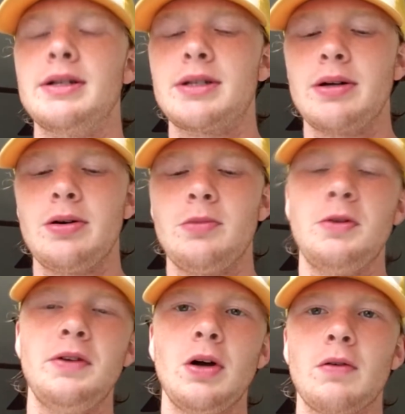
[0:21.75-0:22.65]
So
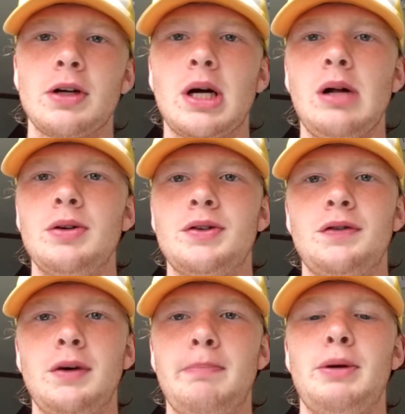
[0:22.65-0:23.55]
moving over to college
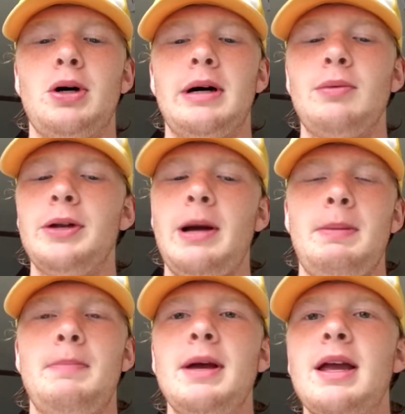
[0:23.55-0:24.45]
football, I will not
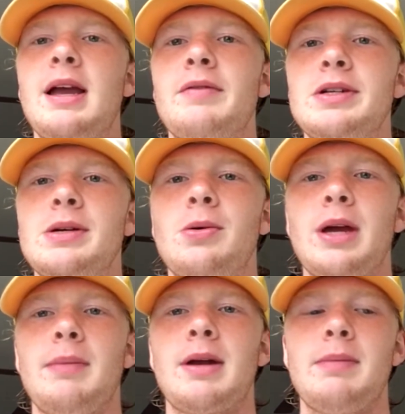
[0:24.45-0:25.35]
be picking every single
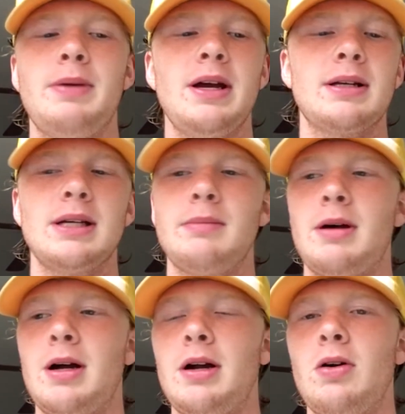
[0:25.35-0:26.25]
game that I picked in
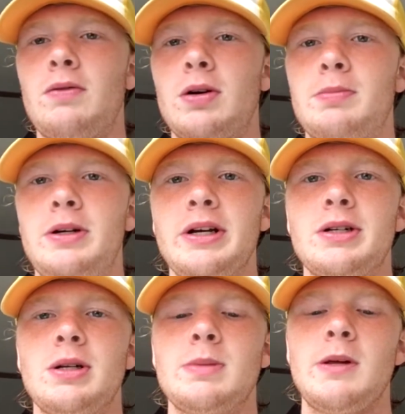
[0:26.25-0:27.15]
my overall predictions,